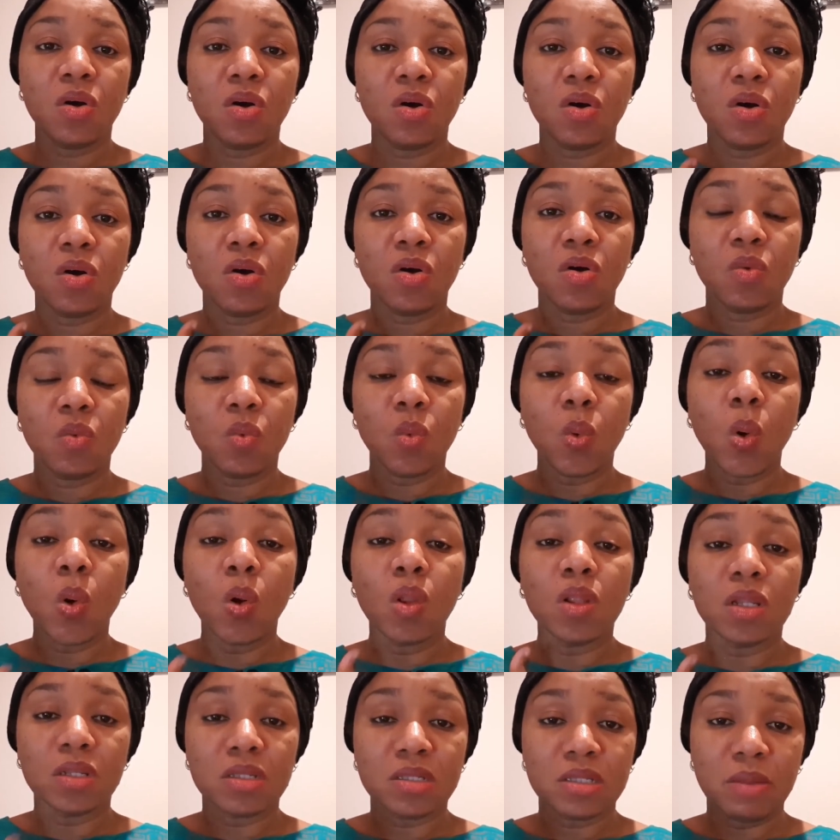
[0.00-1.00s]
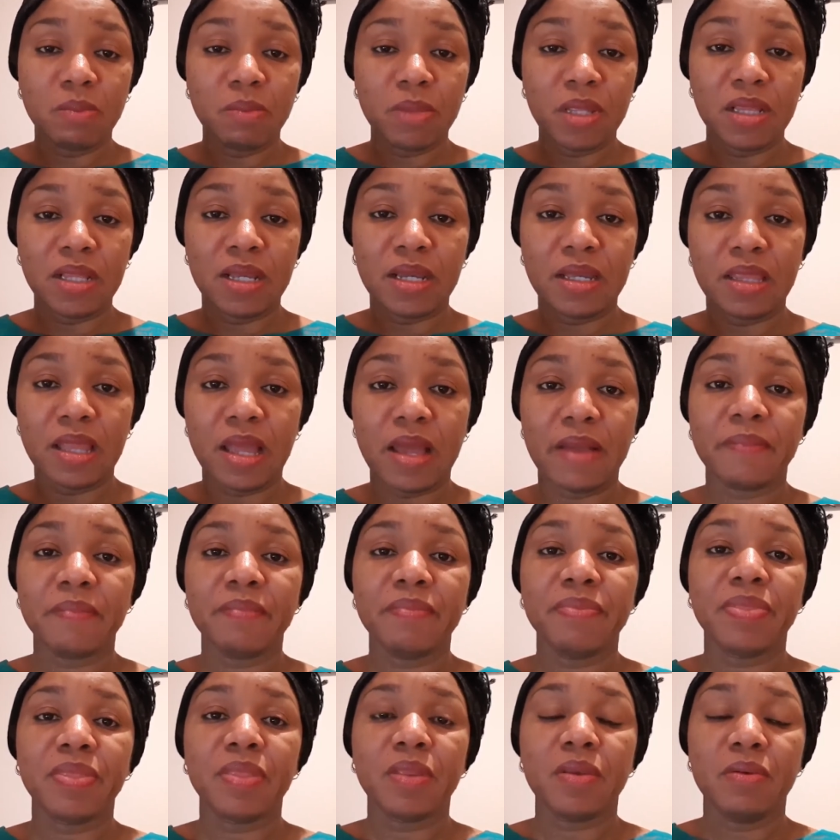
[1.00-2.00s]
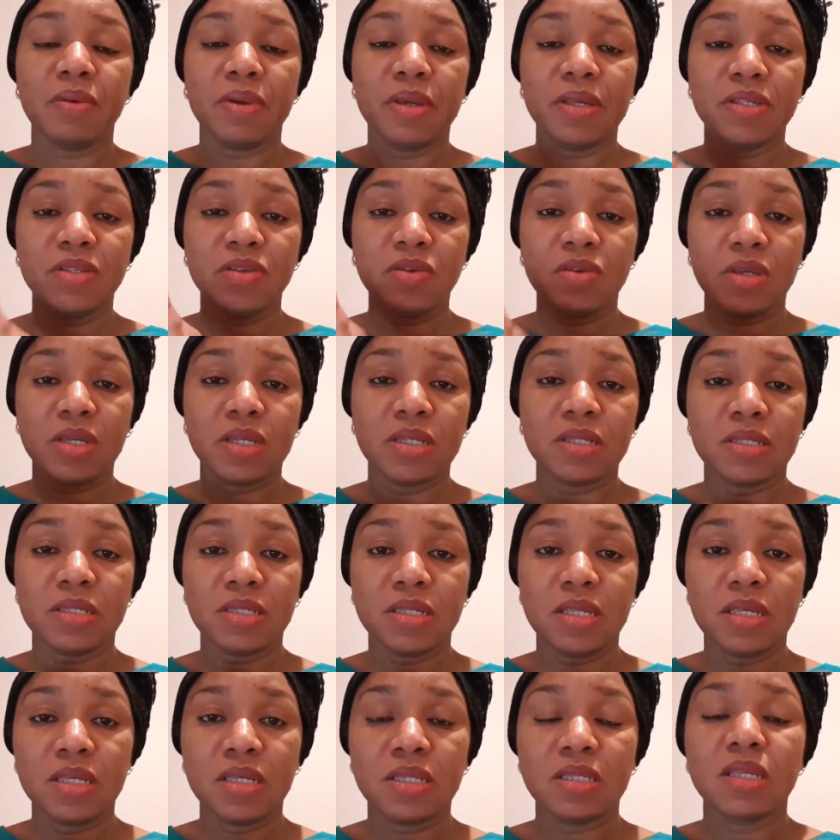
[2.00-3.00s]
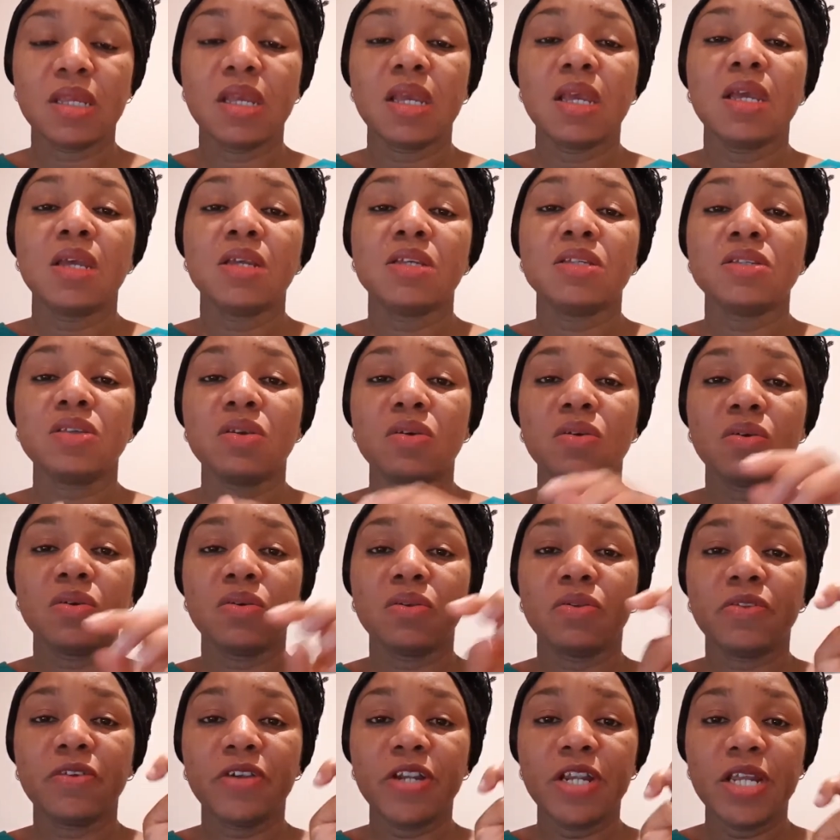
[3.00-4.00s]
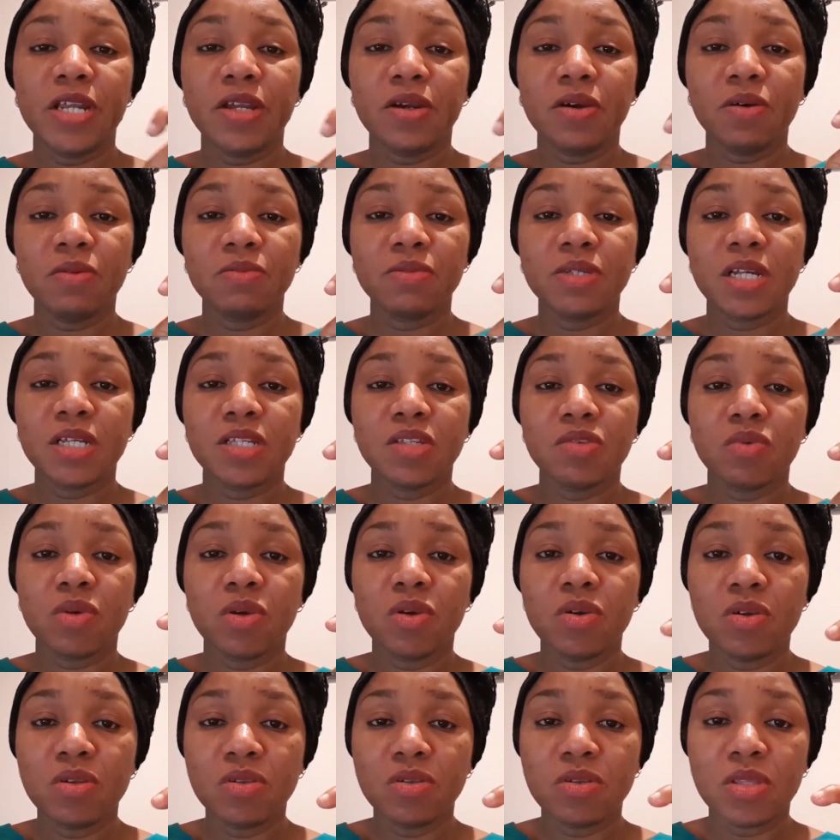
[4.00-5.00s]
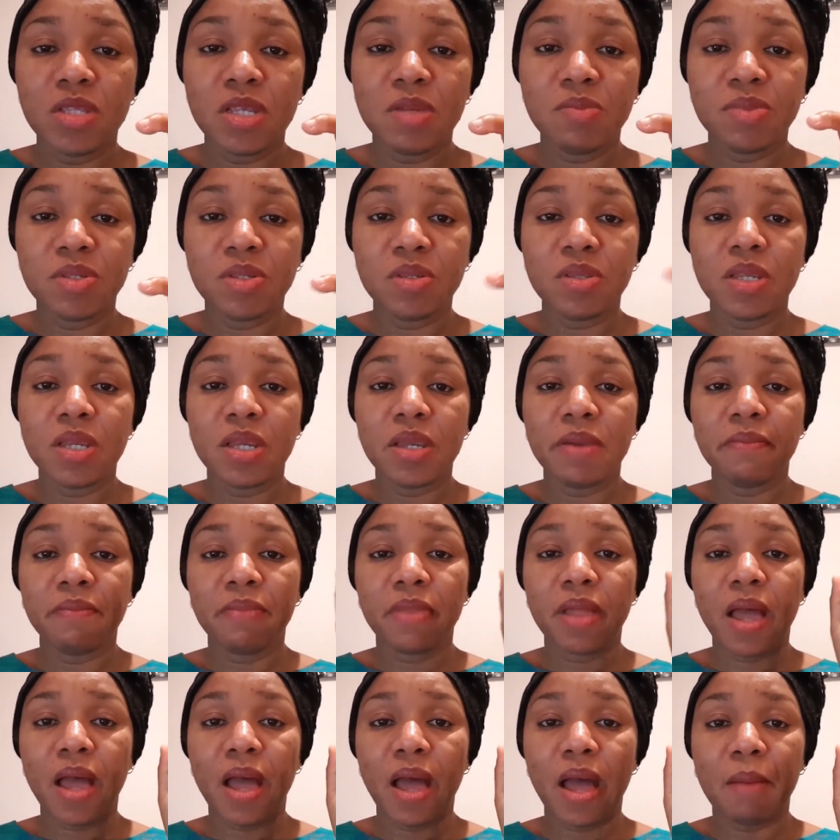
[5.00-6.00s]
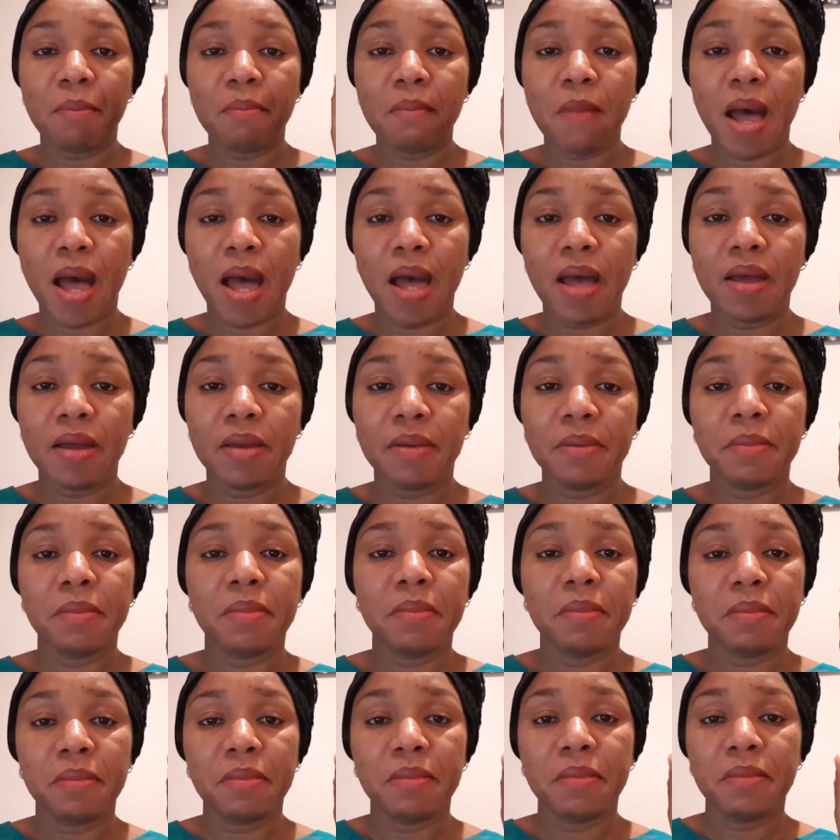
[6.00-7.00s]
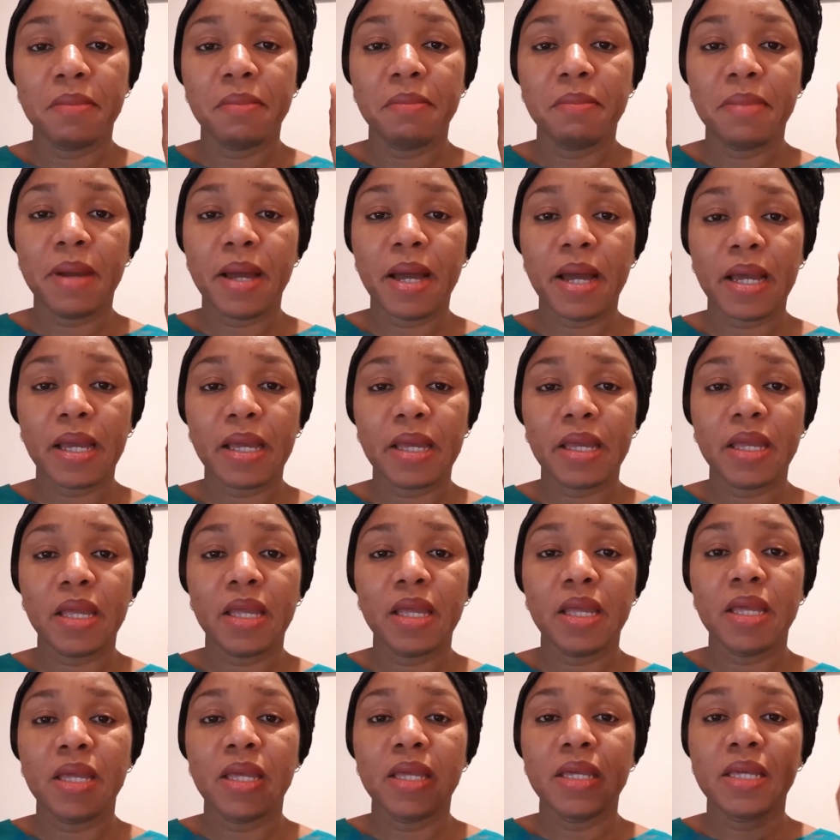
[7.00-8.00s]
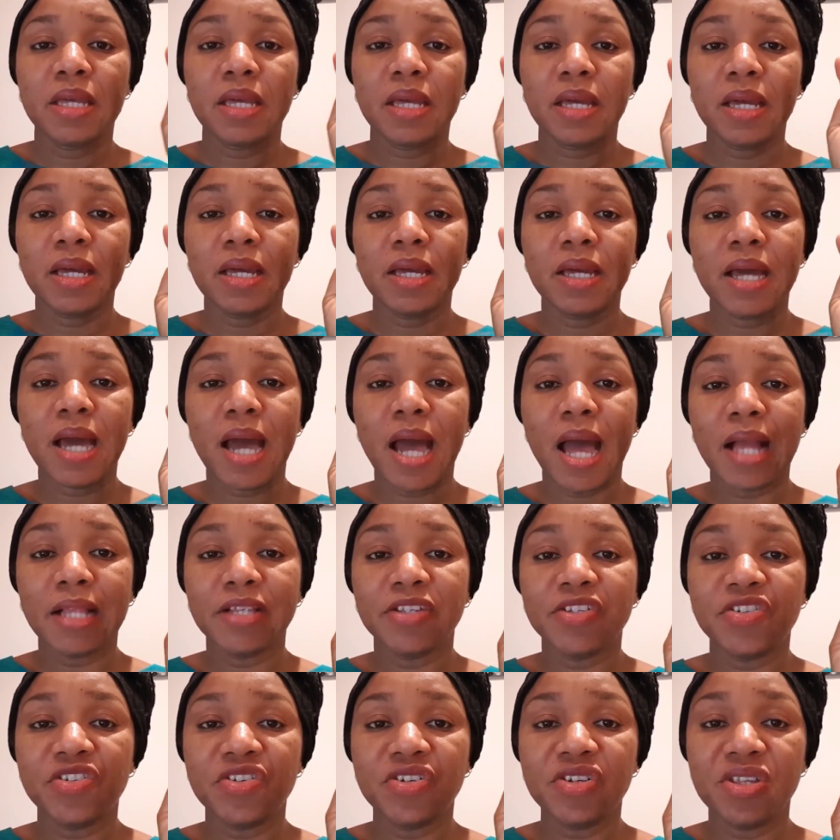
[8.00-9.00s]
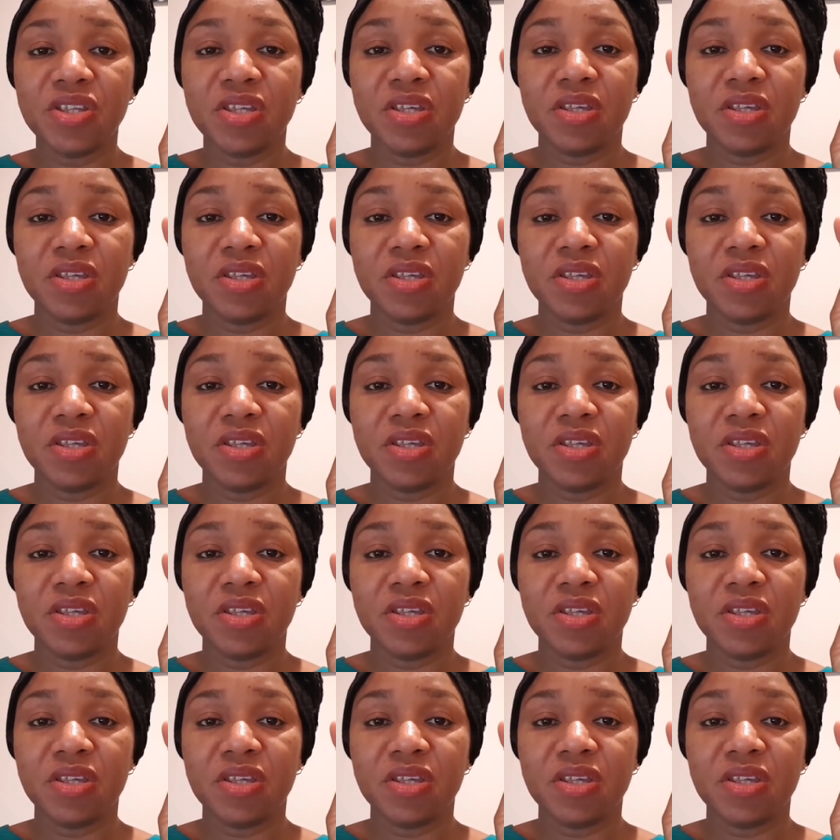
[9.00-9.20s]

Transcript: wall or something like that. Okay, so you can see it. So 3 objects we're going to name today are bag, ngaji,